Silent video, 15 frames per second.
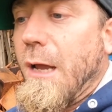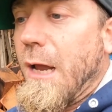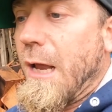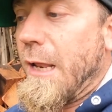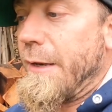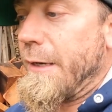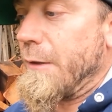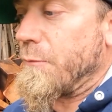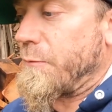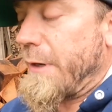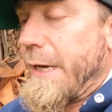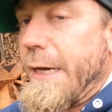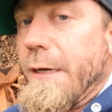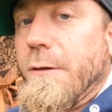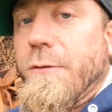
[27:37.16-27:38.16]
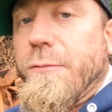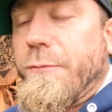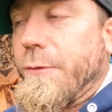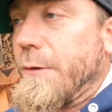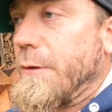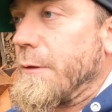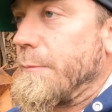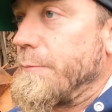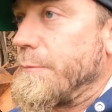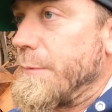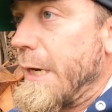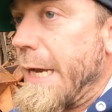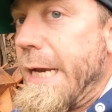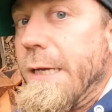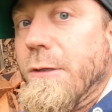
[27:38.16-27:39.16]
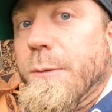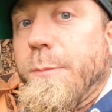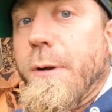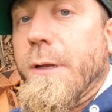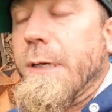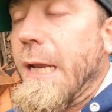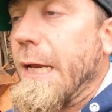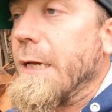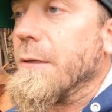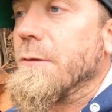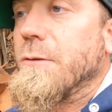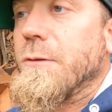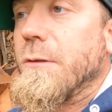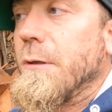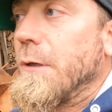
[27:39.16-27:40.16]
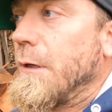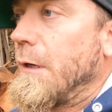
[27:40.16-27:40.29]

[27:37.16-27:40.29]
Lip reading: and it rains for days upon days,